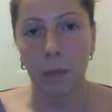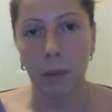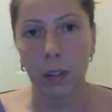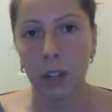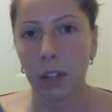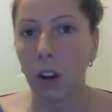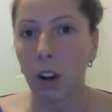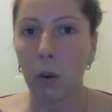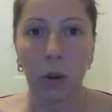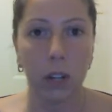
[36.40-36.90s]

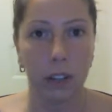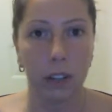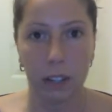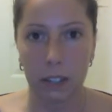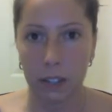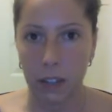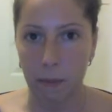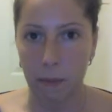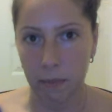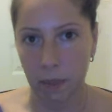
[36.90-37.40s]
they're all really
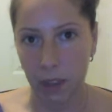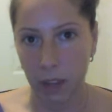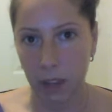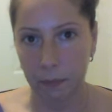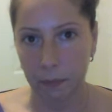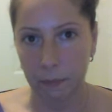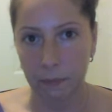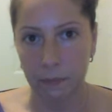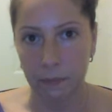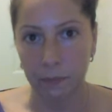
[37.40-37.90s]
the same thing.
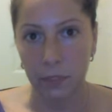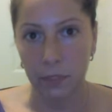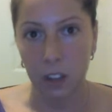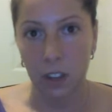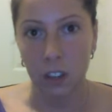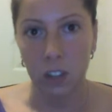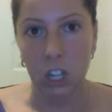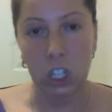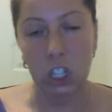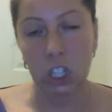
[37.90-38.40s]

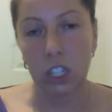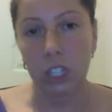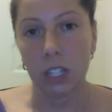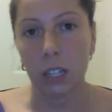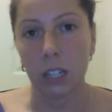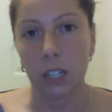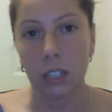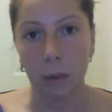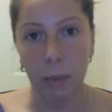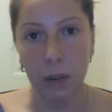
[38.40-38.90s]
They're
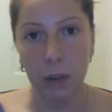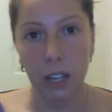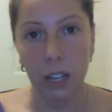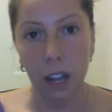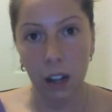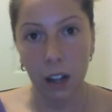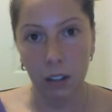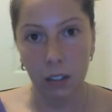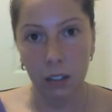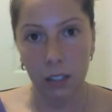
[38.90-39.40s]
just somebody
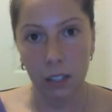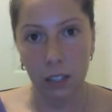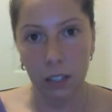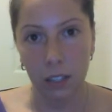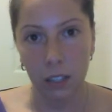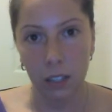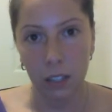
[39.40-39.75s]
else